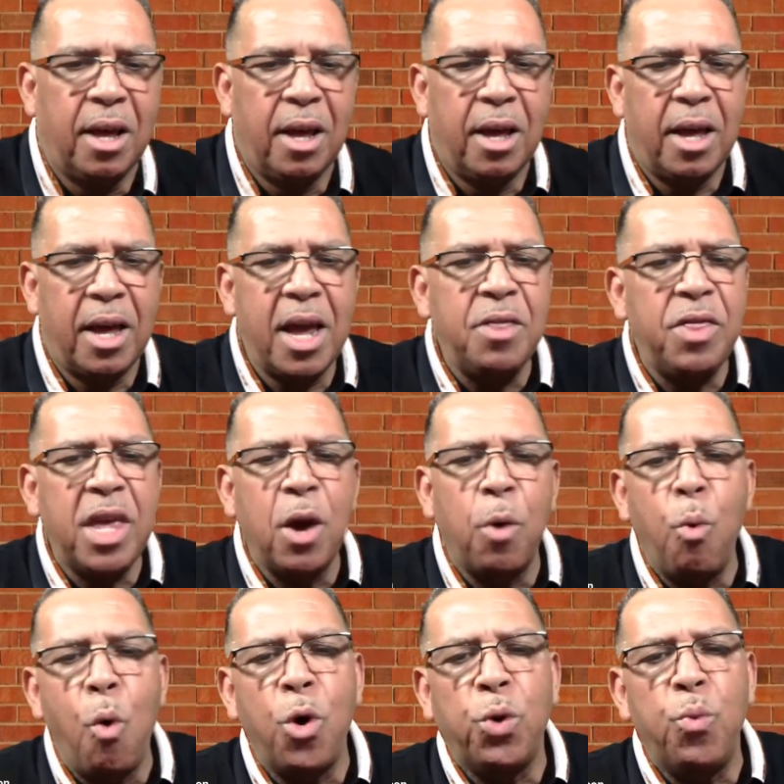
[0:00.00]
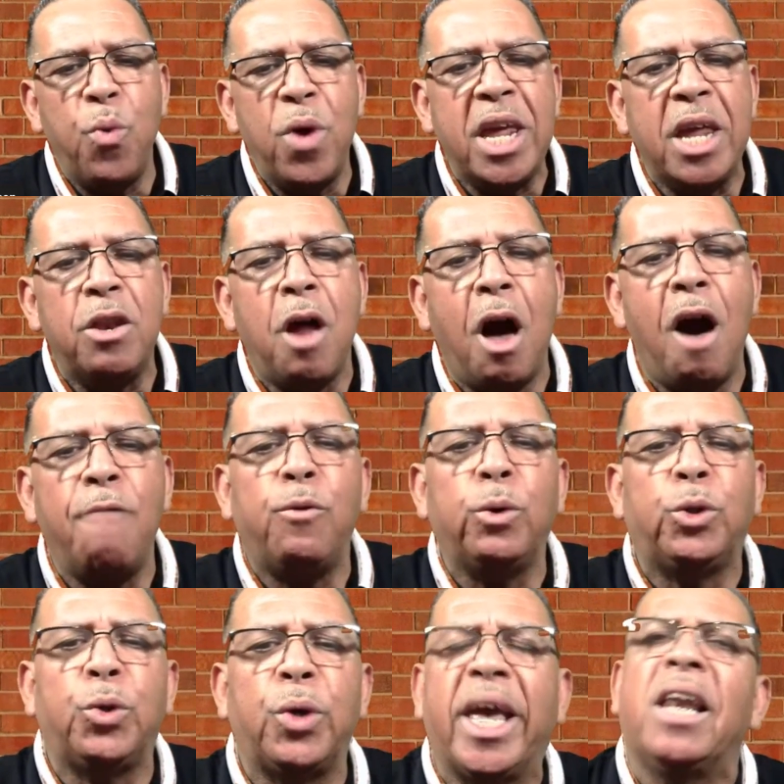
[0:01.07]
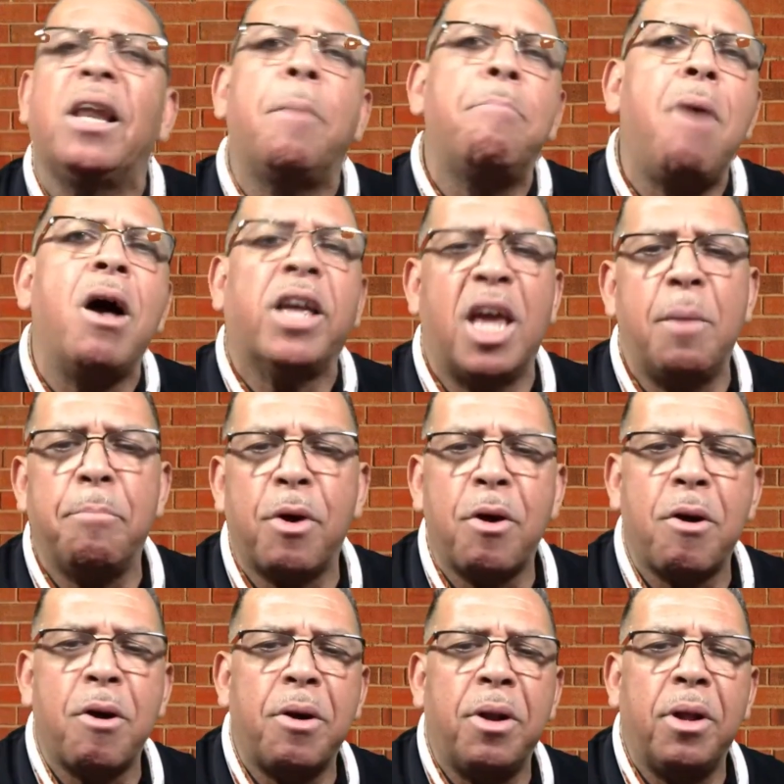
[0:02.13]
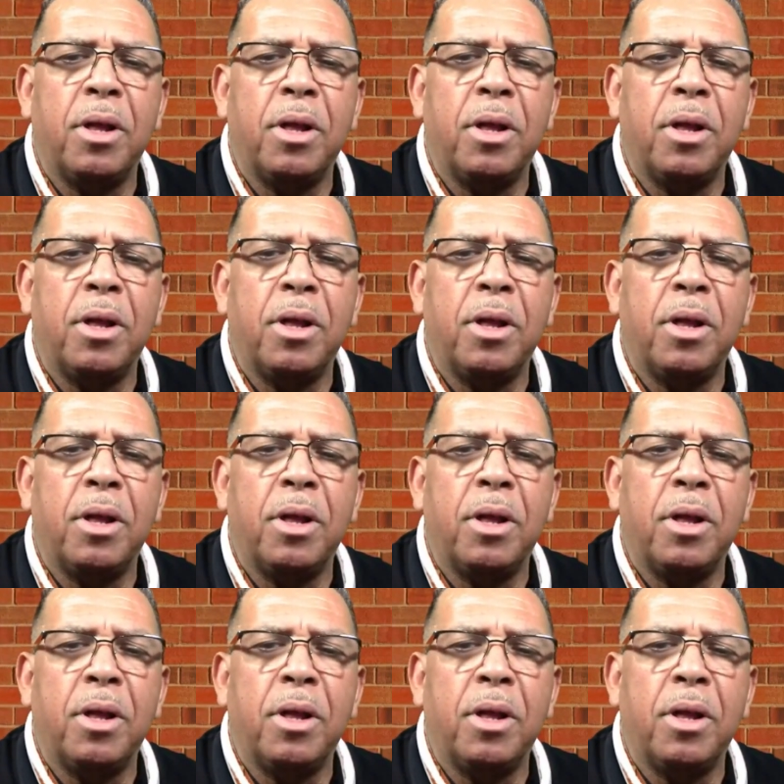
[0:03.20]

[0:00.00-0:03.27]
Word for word: in the award winning novel To Kill a Mockingbird,